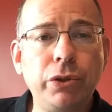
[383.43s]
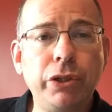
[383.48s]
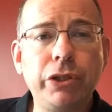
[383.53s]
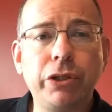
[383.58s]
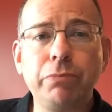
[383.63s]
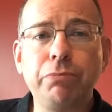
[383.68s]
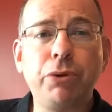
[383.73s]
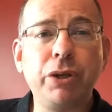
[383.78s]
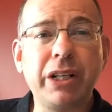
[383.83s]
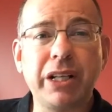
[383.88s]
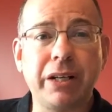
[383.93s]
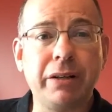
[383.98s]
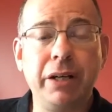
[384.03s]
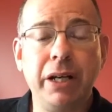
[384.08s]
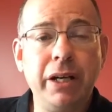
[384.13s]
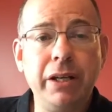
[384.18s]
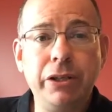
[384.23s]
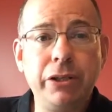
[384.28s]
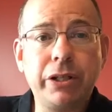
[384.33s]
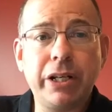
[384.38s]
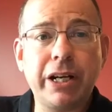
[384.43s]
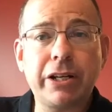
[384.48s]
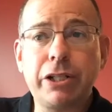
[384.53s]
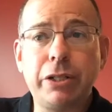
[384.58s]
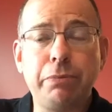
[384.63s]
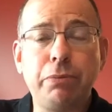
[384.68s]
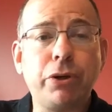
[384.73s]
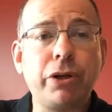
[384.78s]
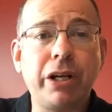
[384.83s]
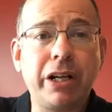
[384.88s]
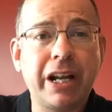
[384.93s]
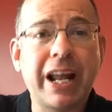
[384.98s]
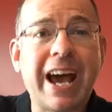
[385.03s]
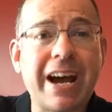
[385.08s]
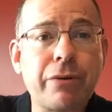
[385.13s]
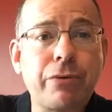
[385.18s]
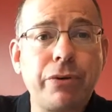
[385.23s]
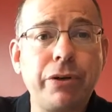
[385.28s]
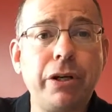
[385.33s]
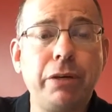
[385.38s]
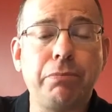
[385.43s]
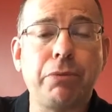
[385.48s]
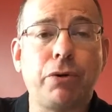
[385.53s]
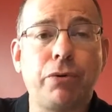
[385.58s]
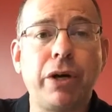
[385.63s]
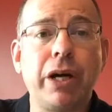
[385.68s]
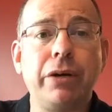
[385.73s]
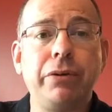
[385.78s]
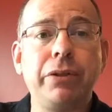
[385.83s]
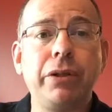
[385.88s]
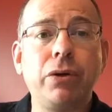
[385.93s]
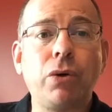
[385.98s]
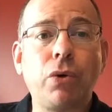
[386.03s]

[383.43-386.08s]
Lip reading: You can actually put an acronym around it,